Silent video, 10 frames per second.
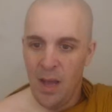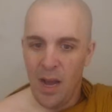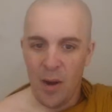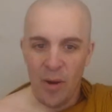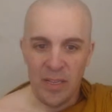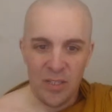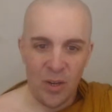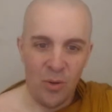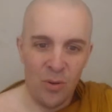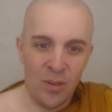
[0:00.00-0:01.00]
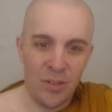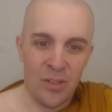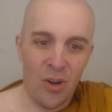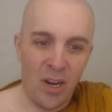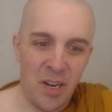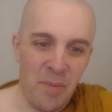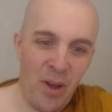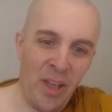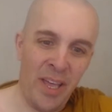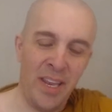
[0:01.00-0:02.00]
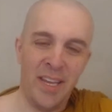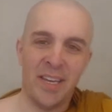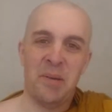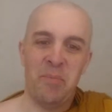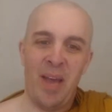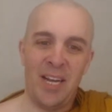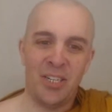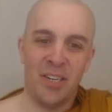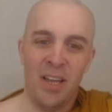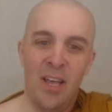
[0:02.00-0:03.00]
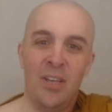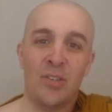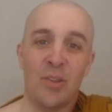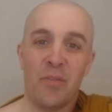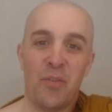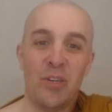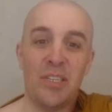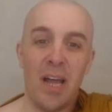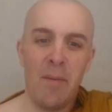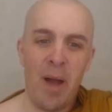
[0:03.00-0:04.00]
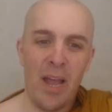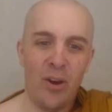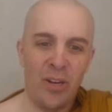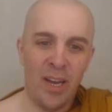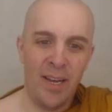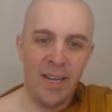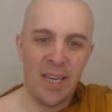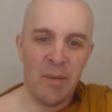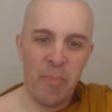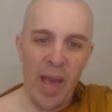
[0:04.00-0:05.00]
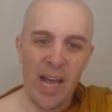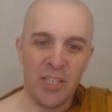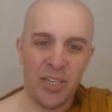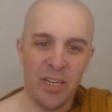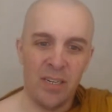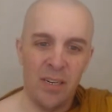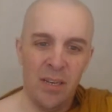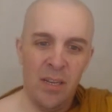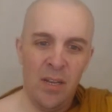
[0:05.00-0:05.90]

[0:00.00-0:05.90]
All right, so talking about idiot compassion. So the first time I heard idiot compassion